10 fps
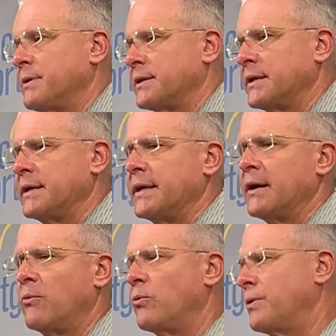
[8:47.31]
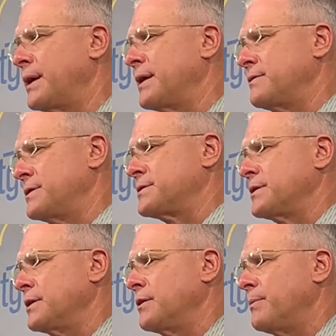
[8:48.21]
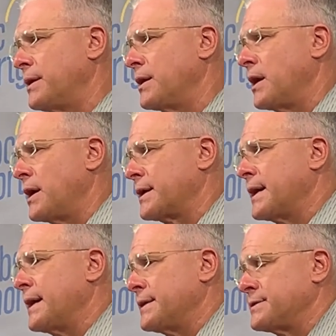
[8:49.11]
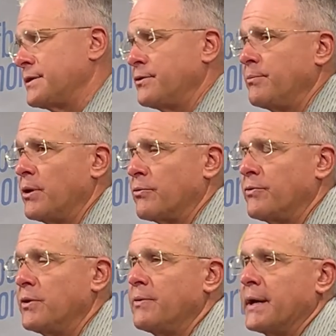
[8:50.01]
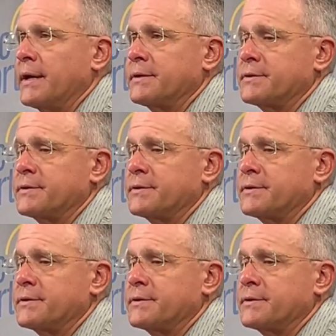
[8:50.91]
I think he got worn down just a little bit. And a lot of guys that do both do that.